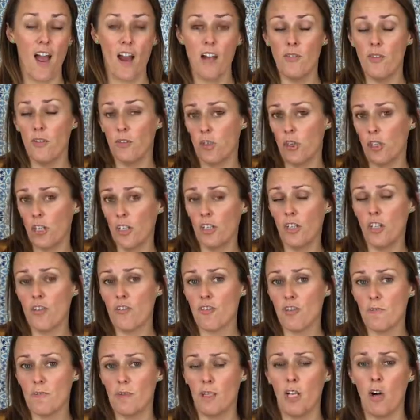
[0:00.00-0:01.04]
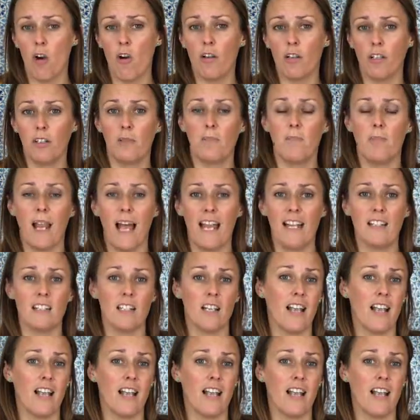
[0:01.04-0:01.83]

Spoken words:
and if you've got a NutriBullet or a good blender,